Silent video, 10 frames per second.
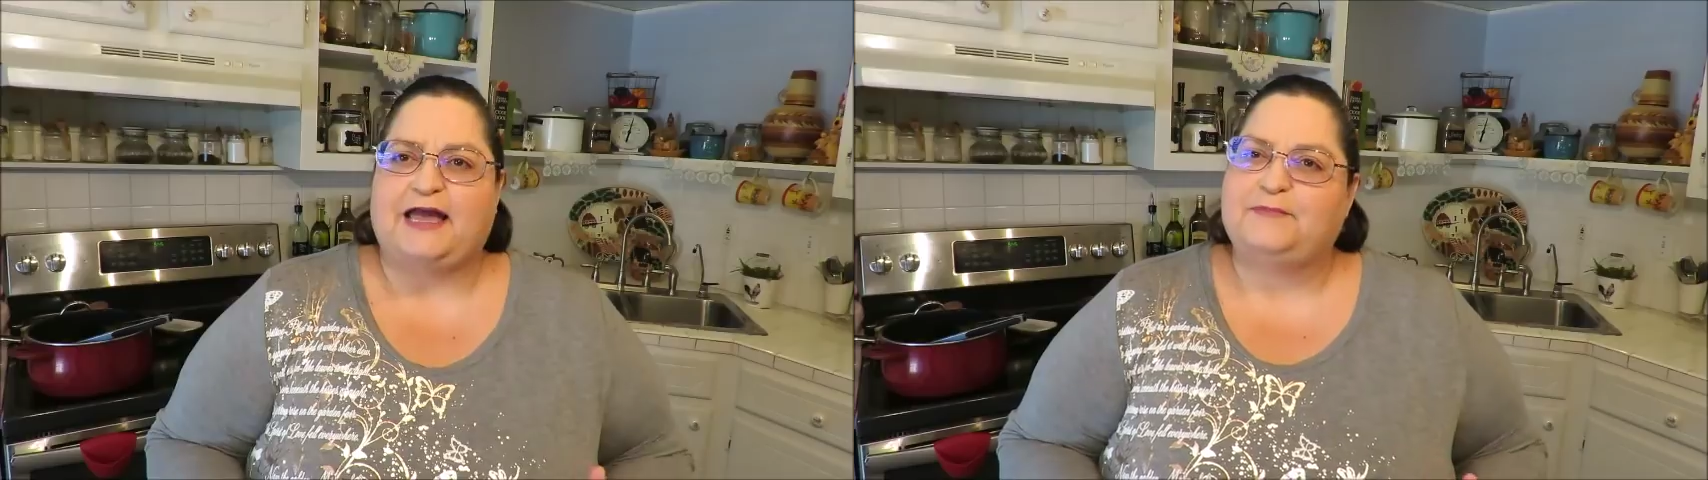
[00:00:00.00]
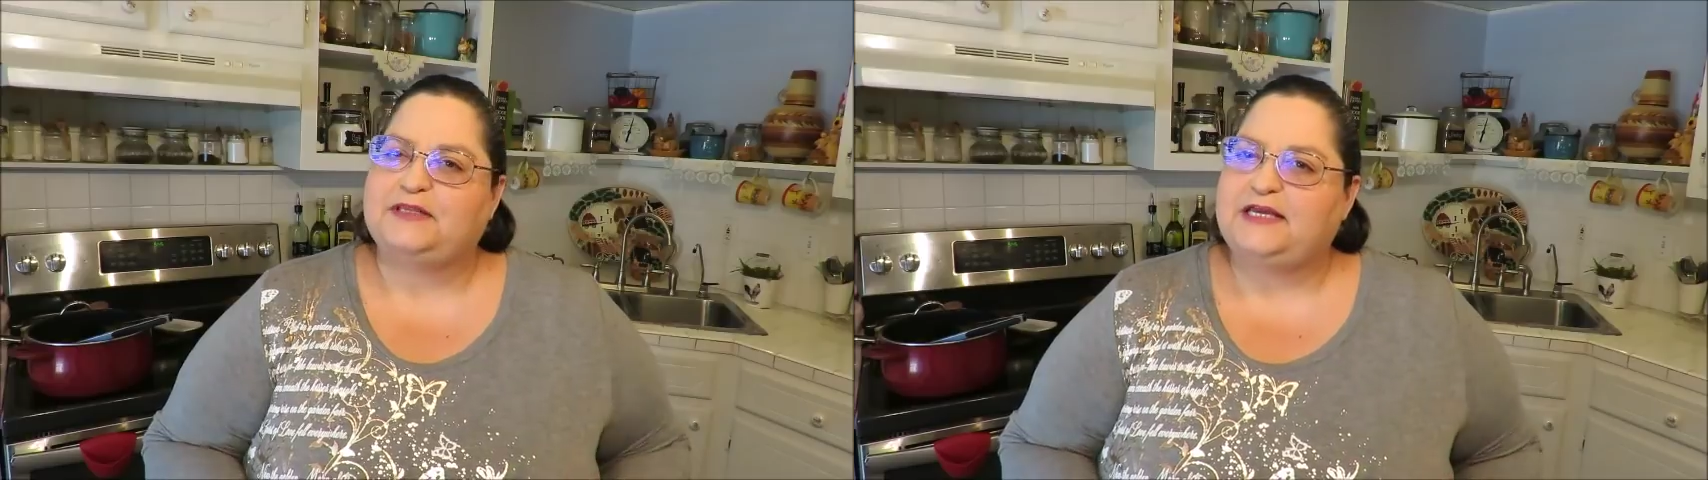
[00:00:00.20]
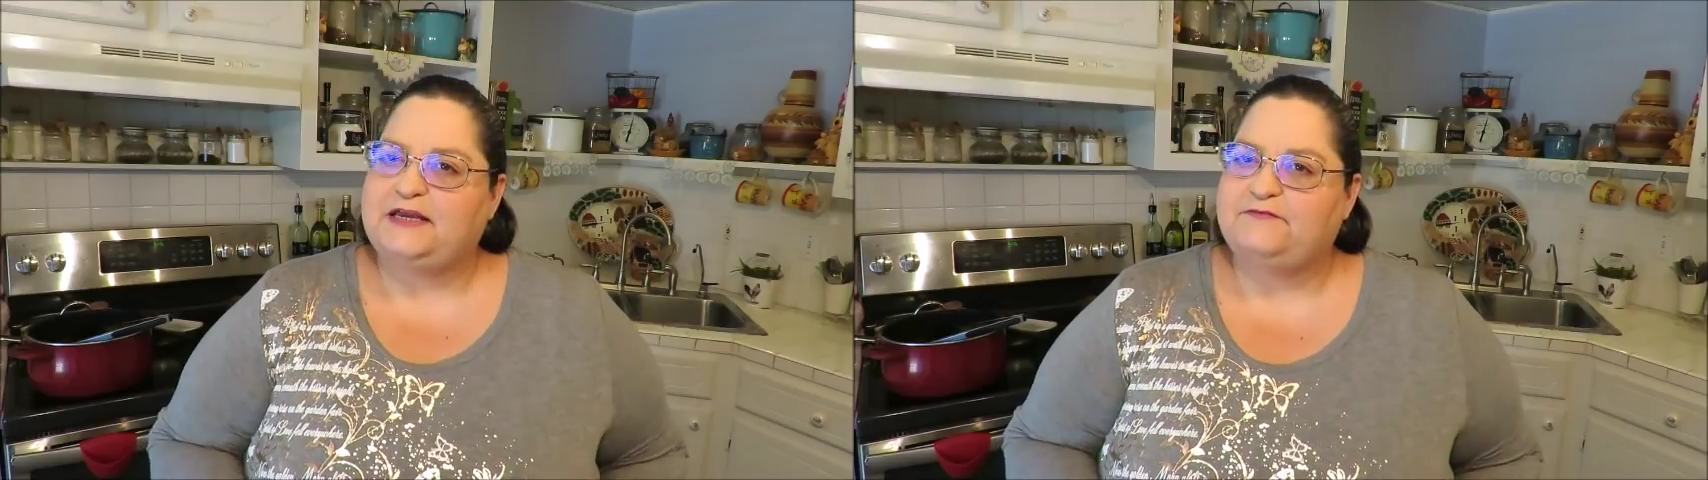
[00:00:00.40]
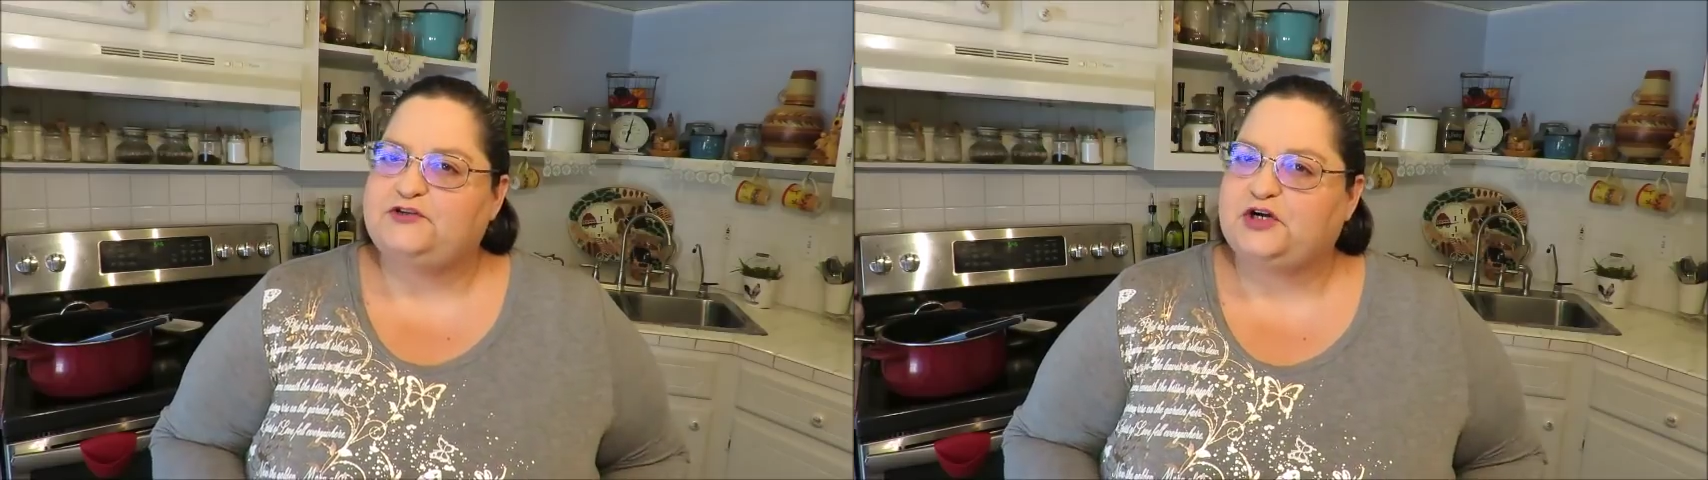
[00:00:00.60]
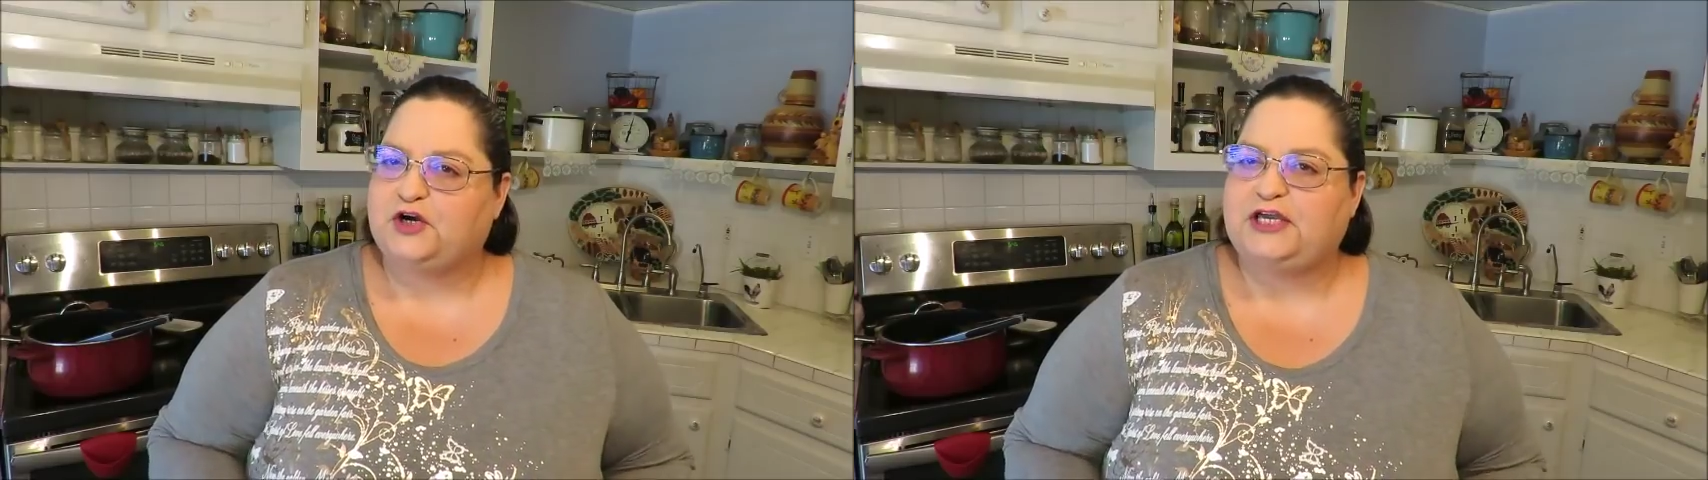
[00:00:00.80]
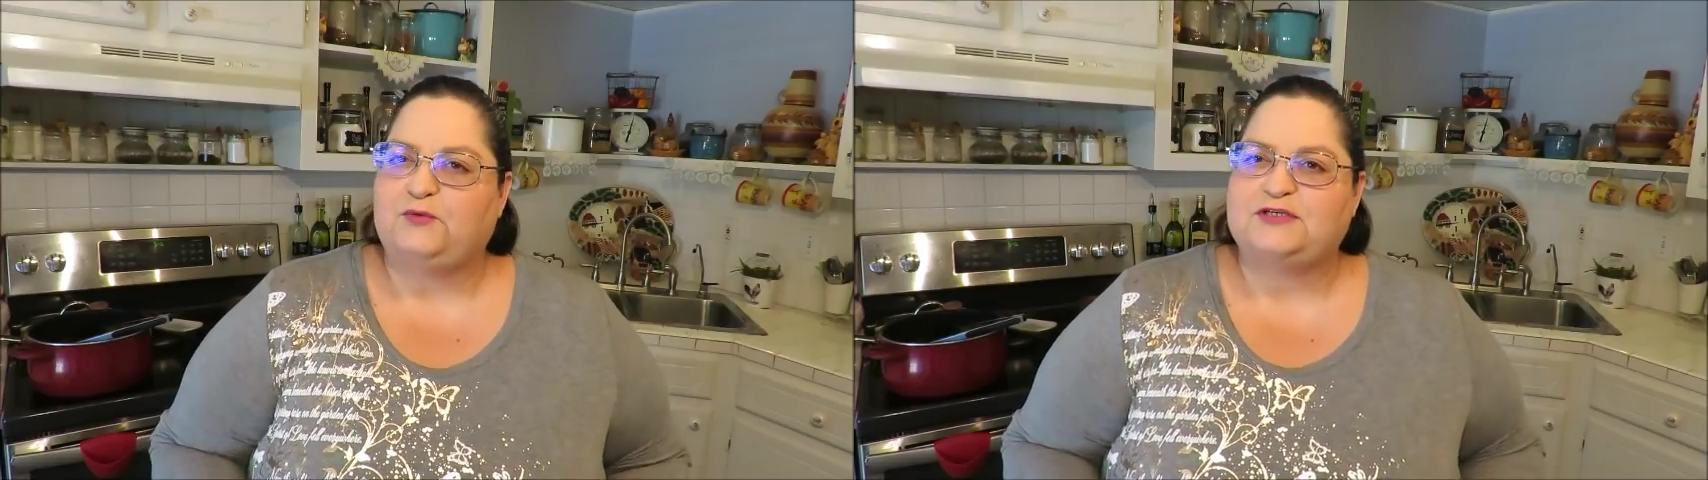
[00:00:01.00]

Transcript: I believe turkey